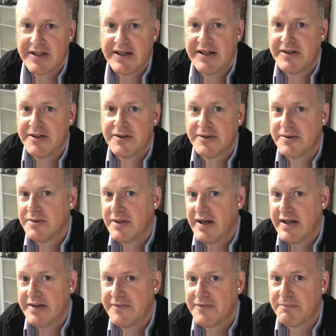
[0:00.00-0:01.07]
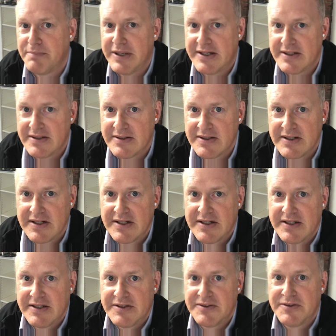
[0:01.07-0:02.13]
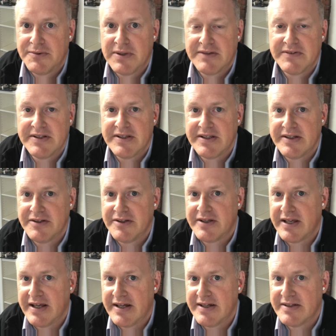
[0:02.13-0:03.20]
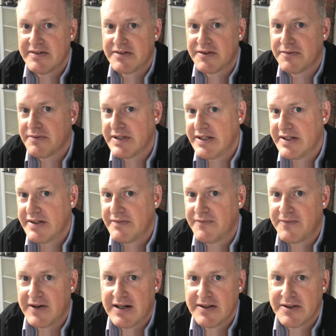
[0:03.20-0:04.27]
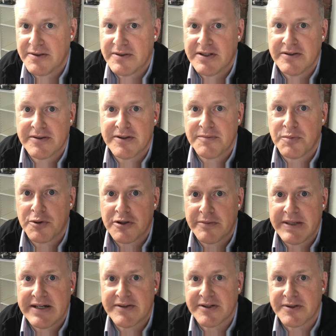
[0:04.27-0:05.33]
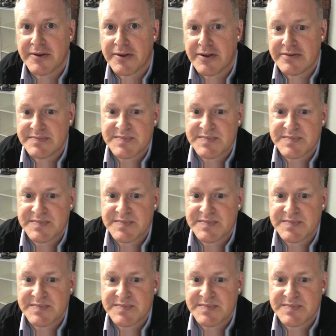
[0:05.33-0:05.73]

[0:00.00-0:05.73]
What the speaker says: and your own life better. Do everything you can to read, follow, and learn more about the goal.